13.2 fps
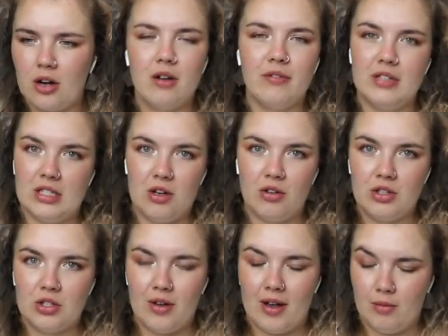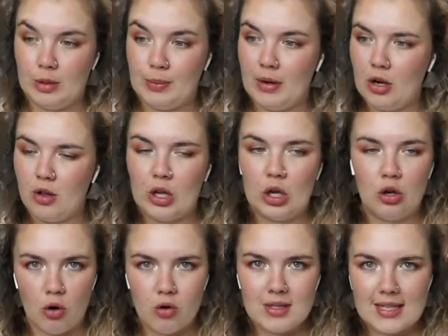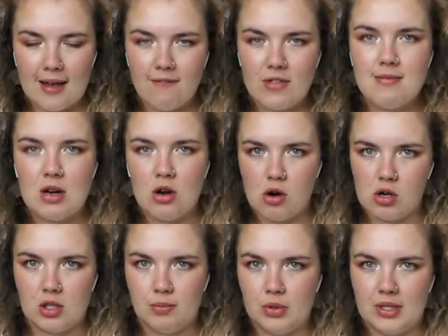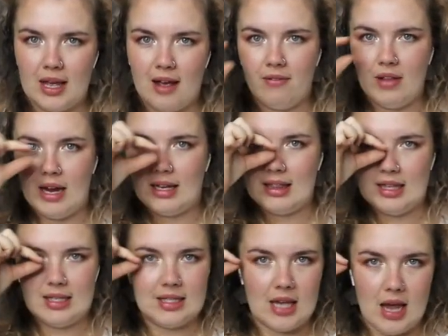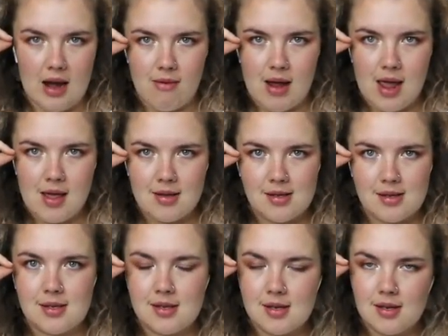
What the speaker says: if it's the only two animals, but I know that goats have them and octopus have like this sideways.